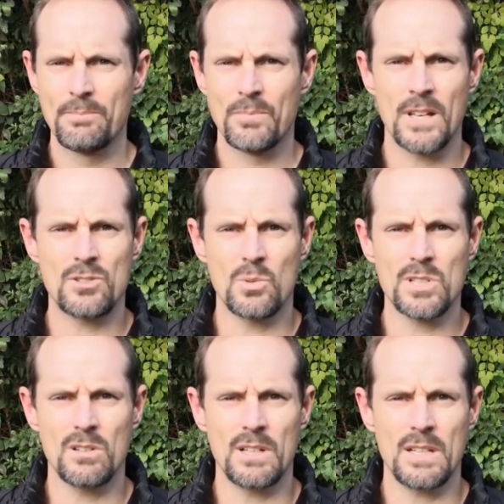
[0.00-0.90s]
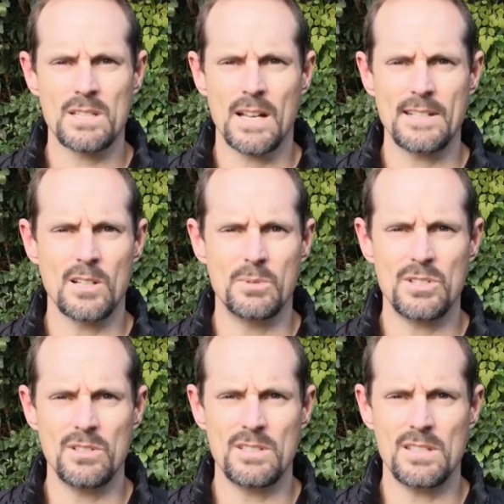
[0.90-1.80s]
It's also an exciting
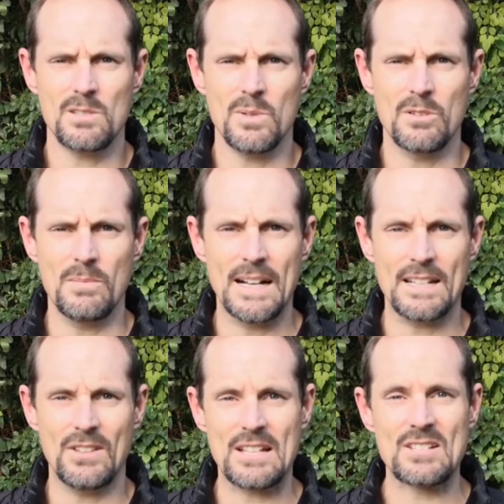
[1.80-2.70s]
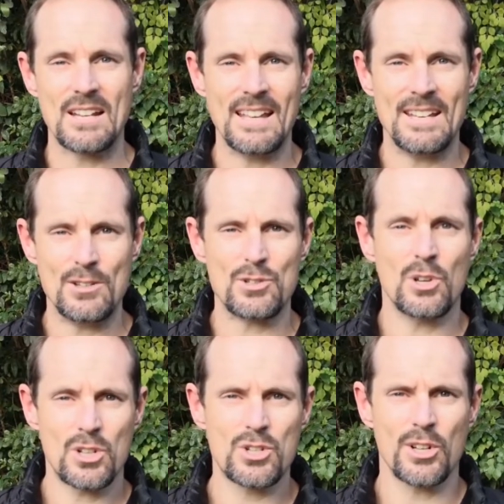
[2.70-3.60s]
opportunity to be reminded that Sunday is
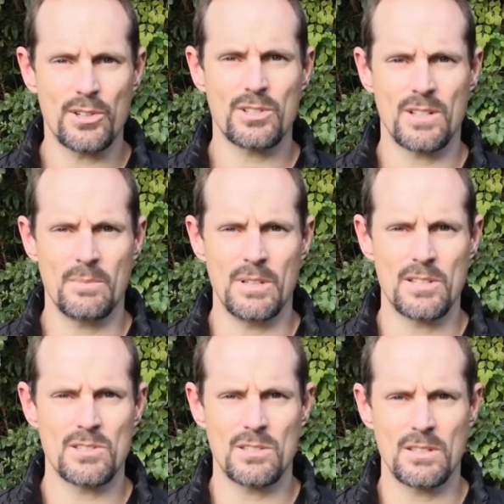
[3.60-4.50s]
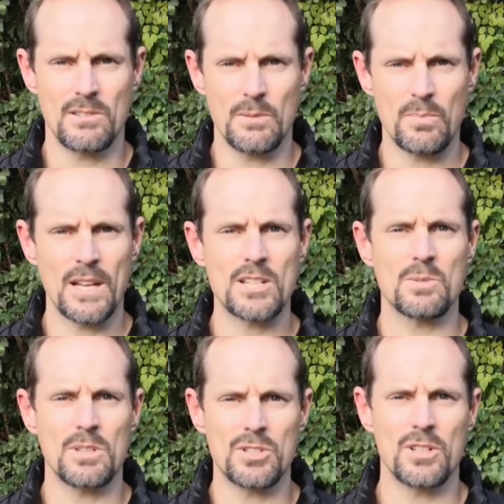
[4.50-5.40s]
not church. I mean, it's the place
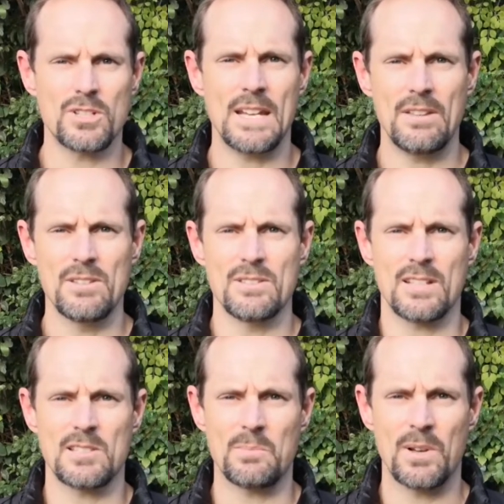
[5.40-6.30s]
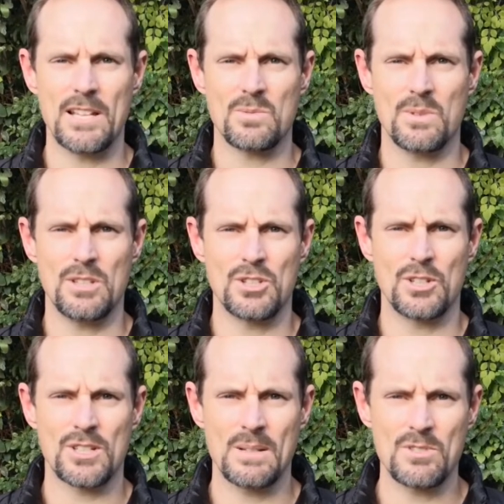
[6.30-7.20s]
where the church gathers. It's the place where the
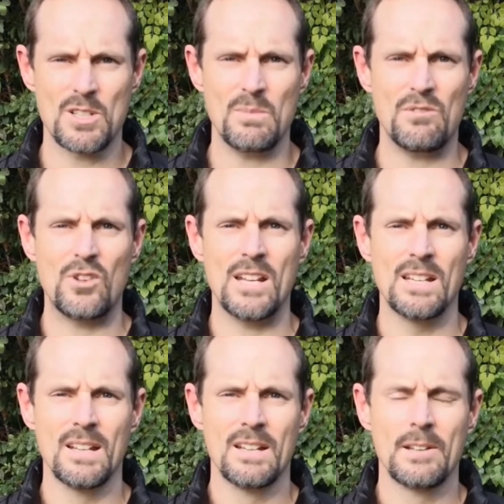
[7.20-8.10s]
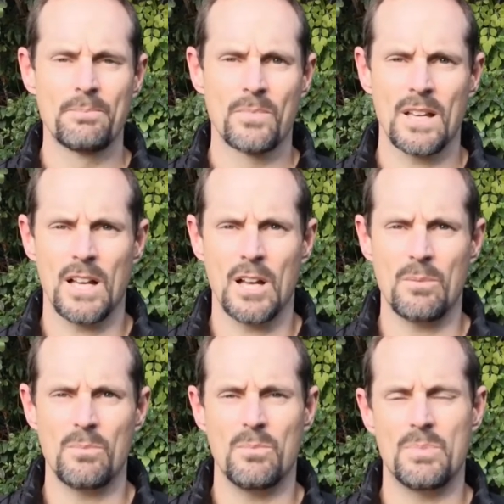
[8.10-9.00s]
church comes to be fed.
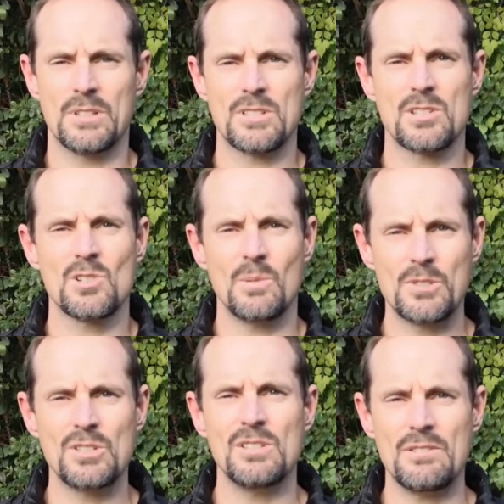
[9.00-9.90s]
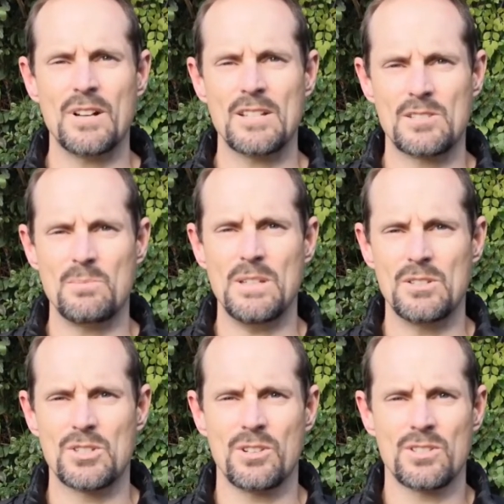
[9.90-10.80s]
But this is an opportunity for us to be
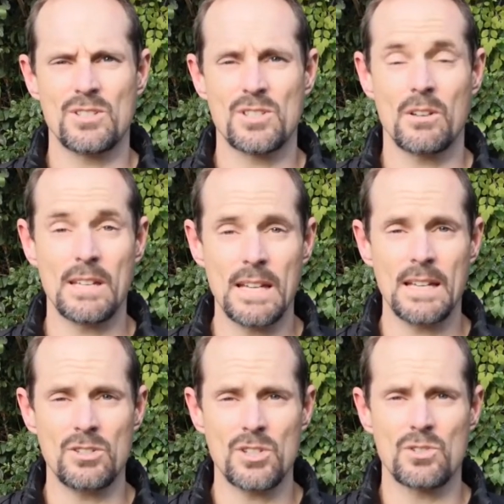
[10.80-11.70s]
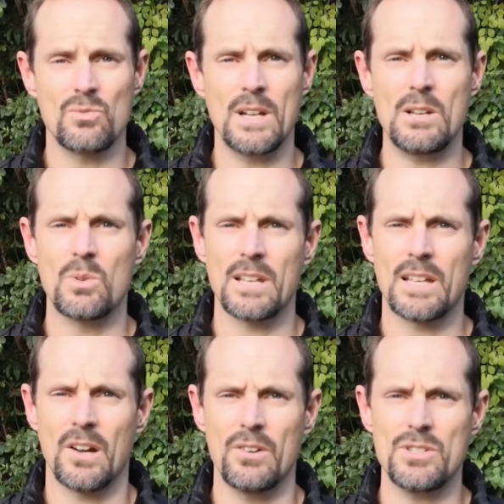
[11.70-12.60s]
the church. And so again, just really want to
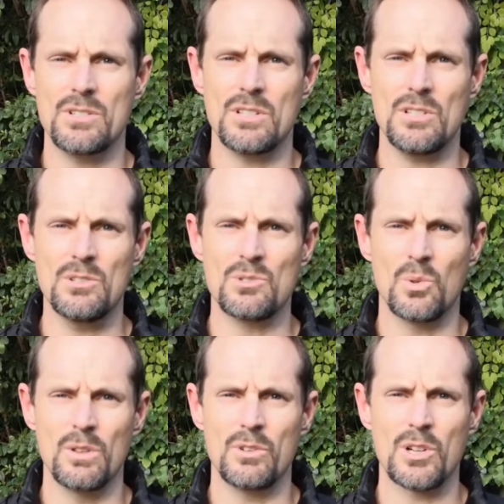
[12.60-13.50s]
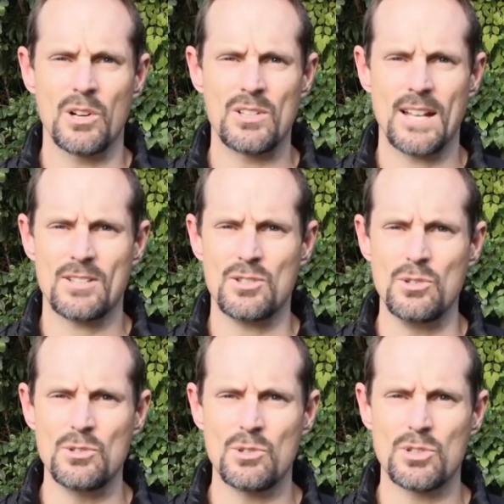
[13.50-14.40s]
encourage you to use all of your contacts,
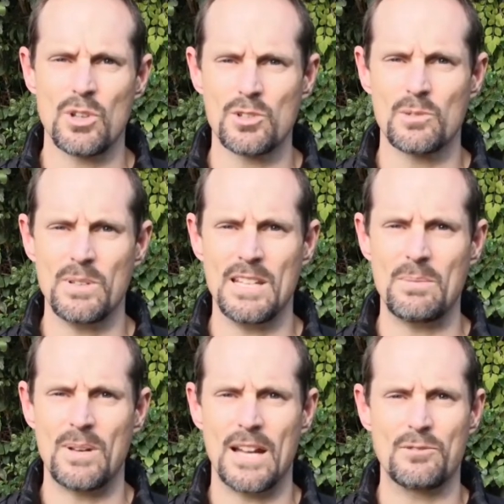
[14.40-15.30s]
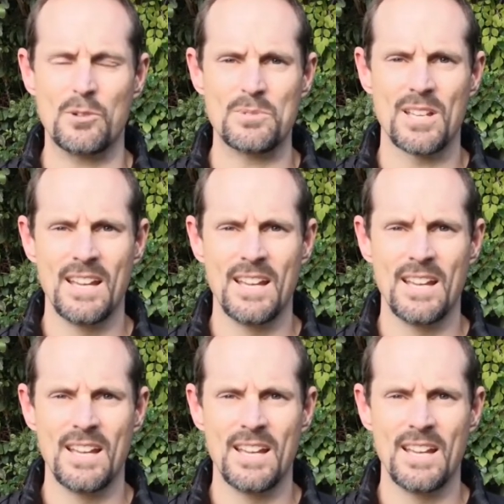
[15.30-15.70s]
use your social media platforms.